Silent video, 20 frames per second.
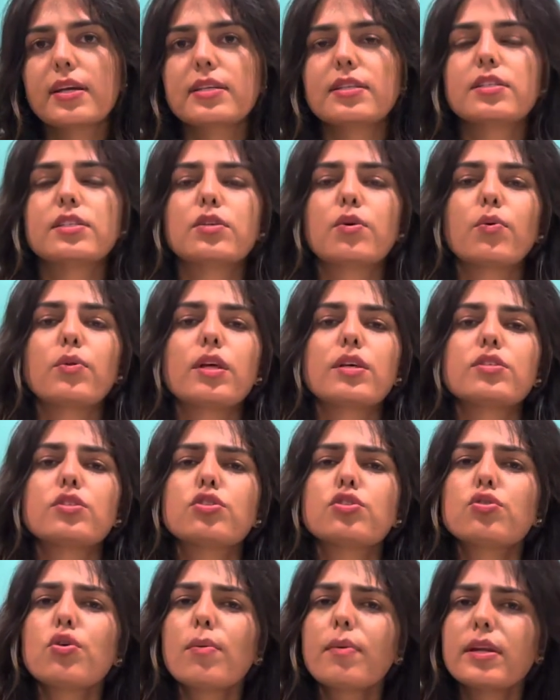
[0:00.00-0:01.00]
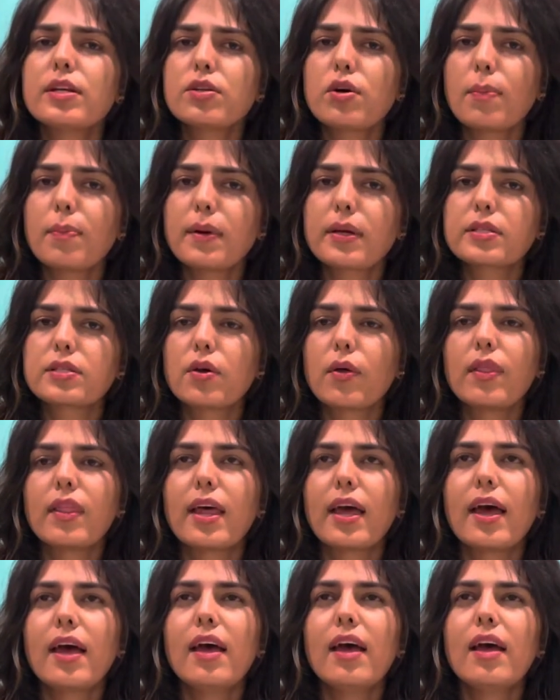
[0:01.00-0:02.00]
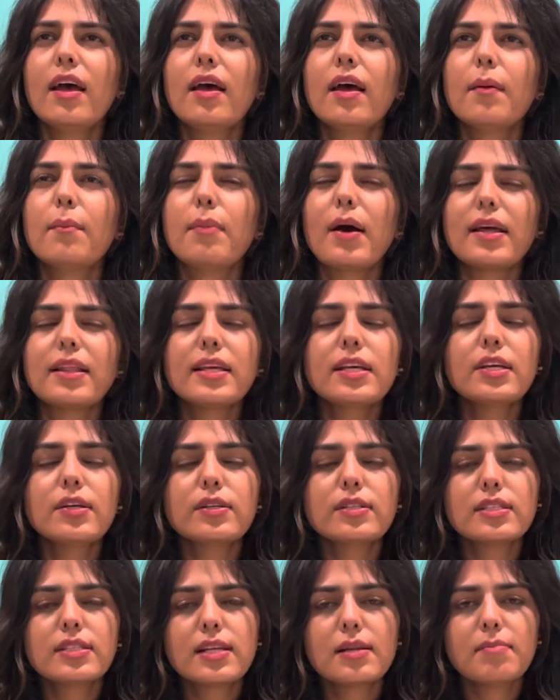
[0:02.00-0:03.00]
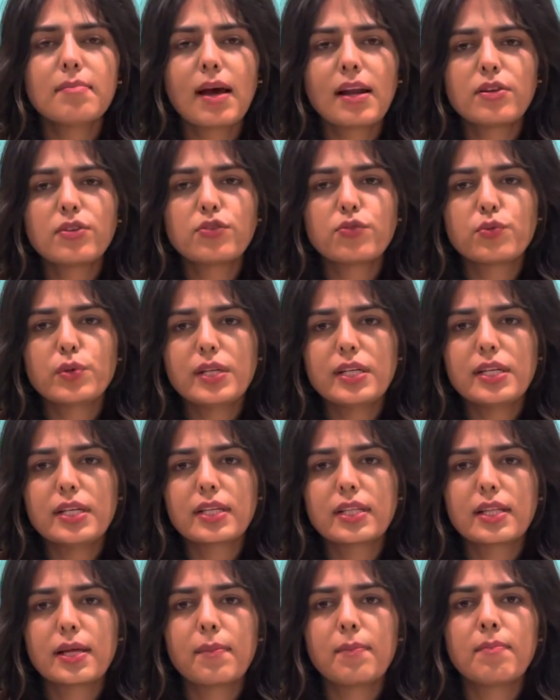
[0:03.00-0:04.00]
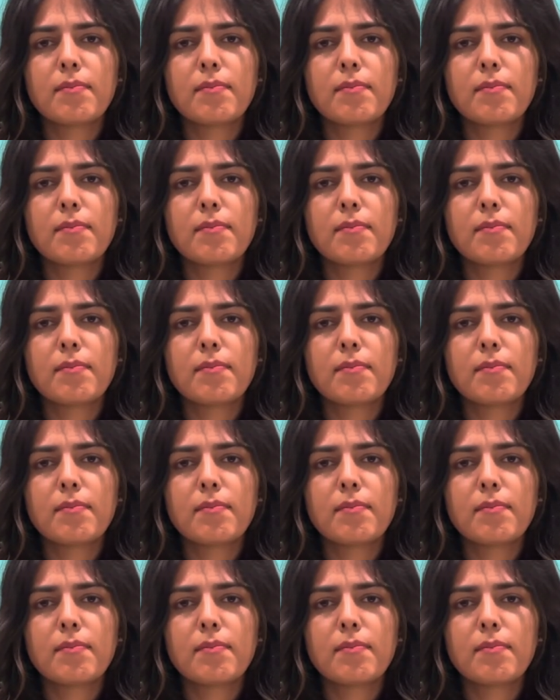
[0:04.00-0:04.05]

So there's so many topics on there, but I think you can still manage reading them.